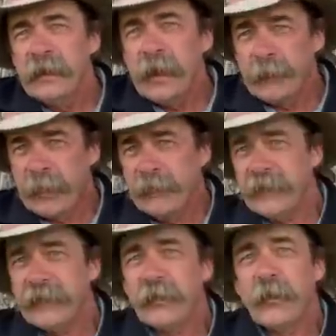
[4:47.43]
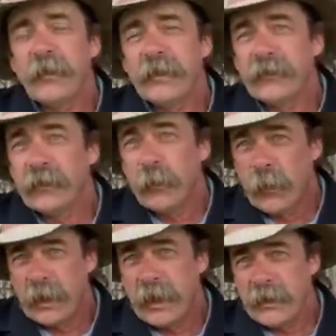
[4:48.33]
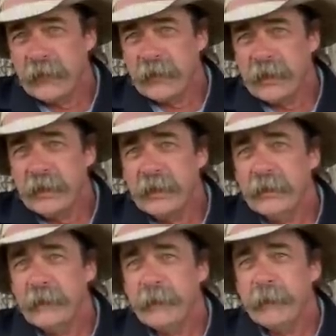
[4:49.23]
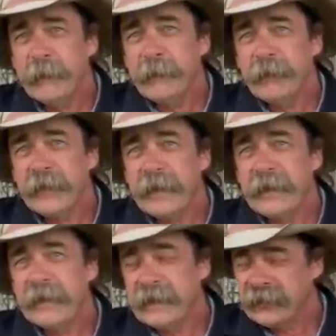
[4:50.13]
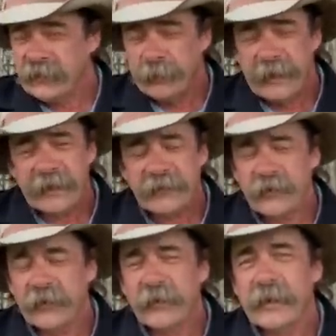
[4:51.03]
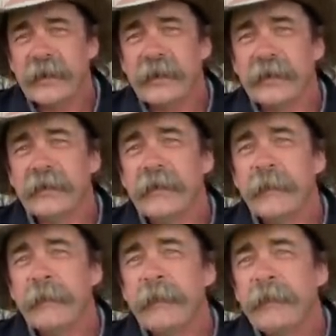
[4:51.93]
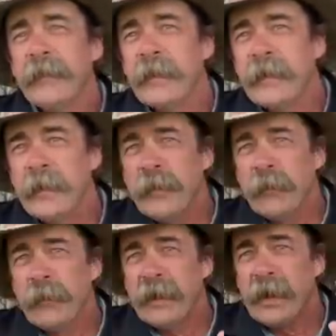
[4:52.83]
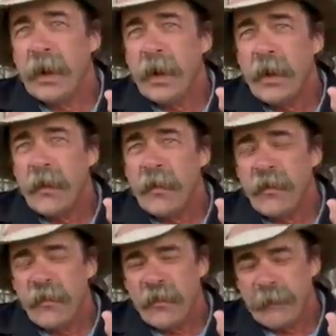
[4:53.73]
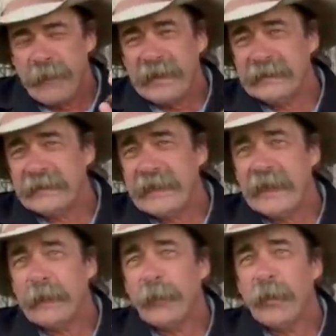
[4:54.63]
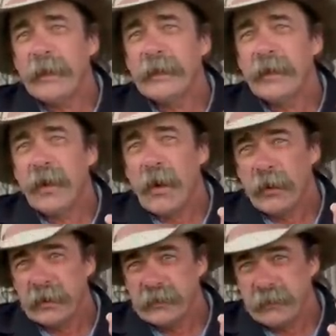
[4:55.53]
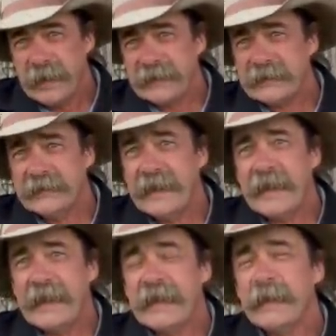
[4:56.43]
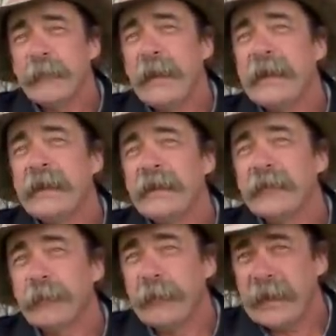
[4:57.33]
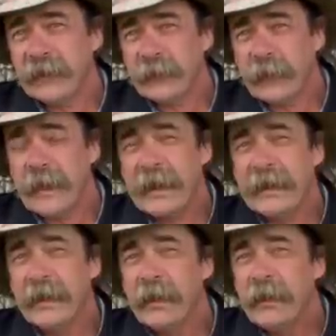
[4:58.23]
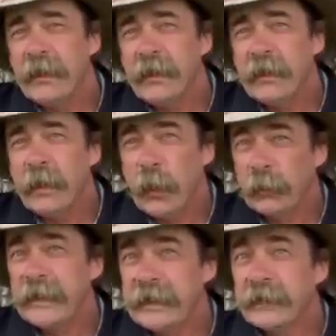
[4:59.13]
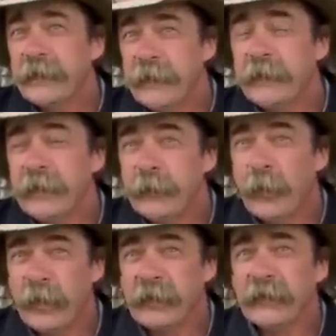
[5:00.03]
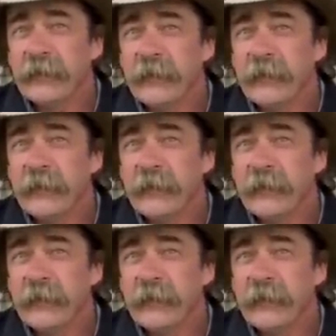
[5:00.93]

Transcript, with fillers: A perfect score is 100. Okay, that's the best they're going to get. But the best cowboy on his best day, making his best ride, only gets 50 points.